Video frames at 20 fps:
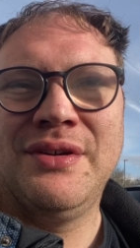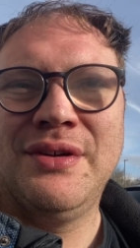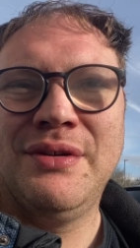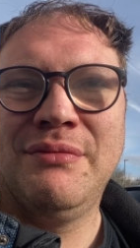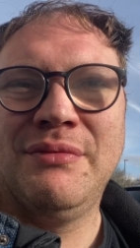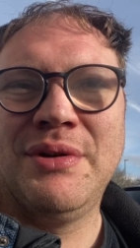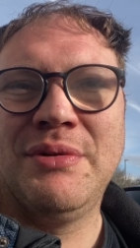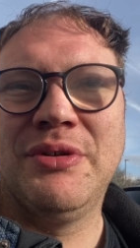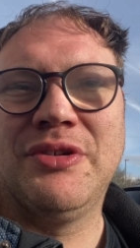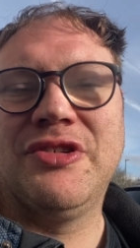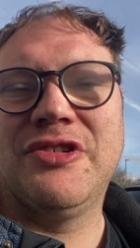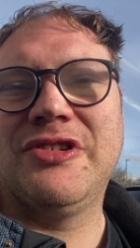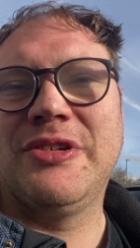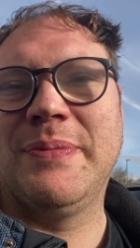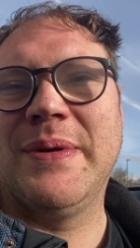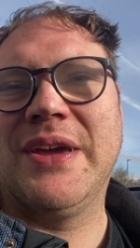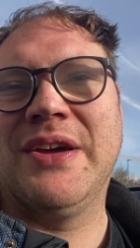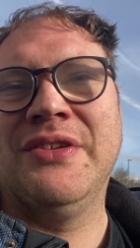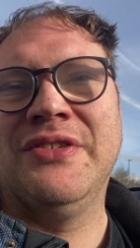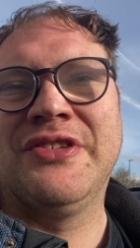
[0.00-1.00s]
we were just a
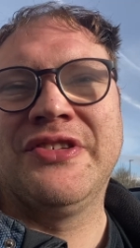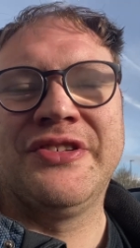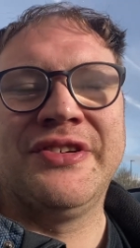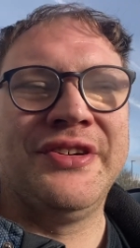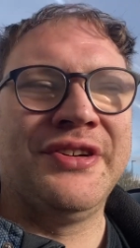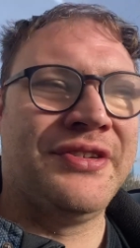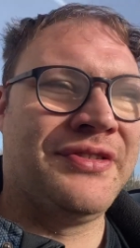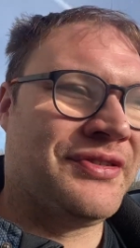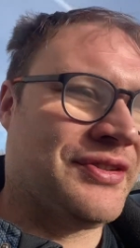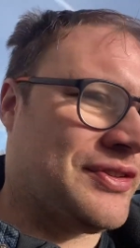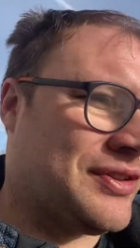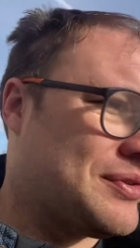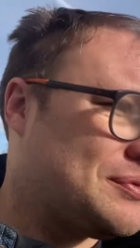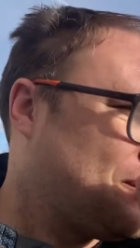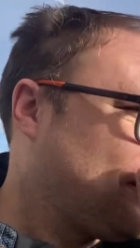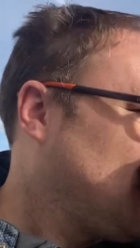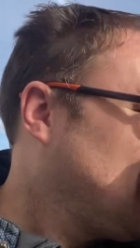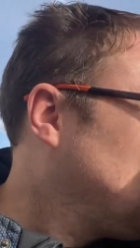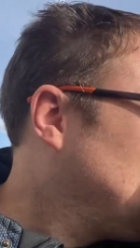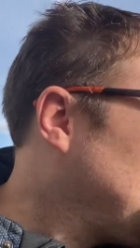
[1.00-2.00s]
bit concerned that the,
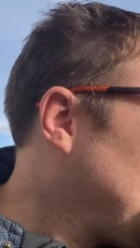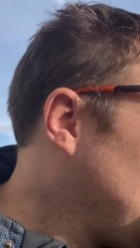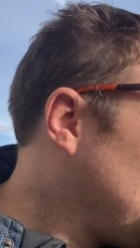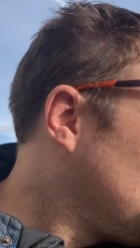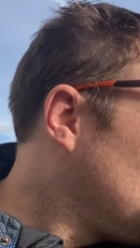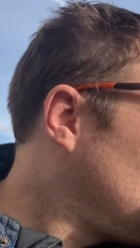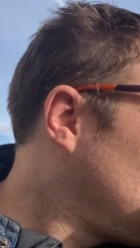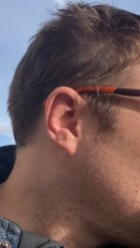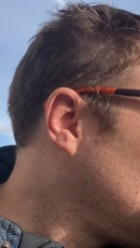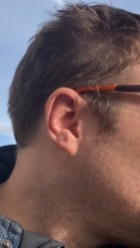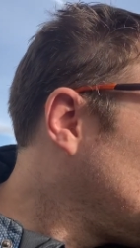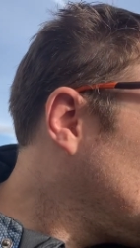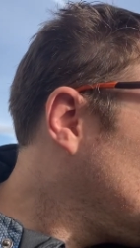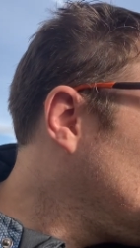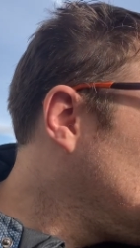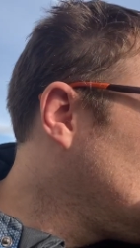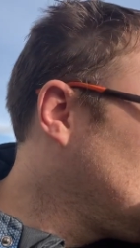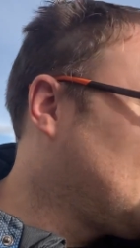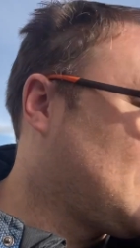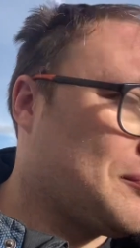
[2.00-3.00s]
the voucher
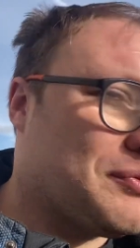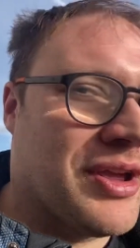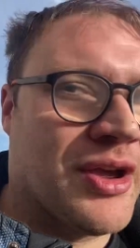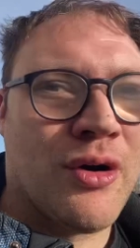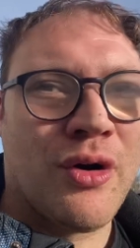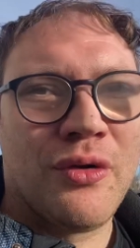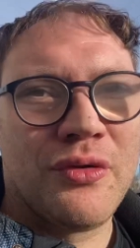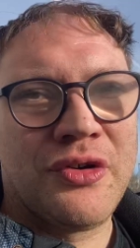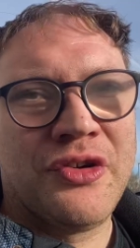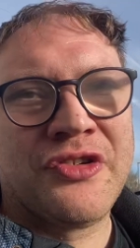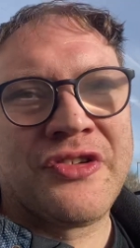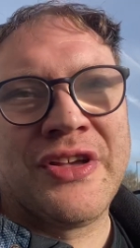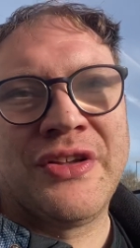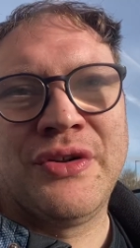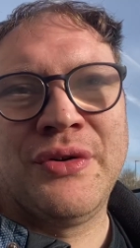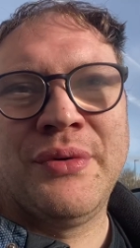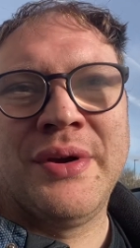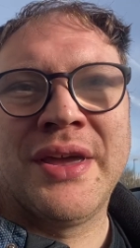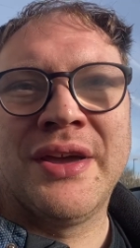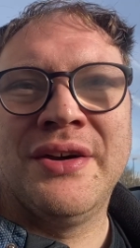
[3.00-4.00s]
uh, we got, because they're
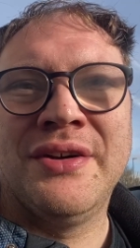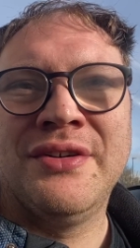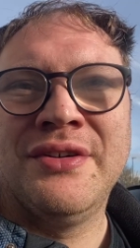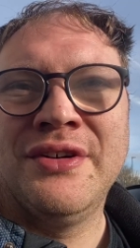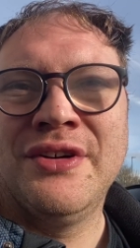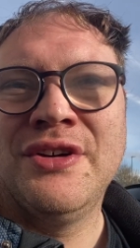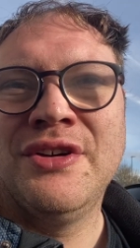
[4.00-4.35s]
doing a,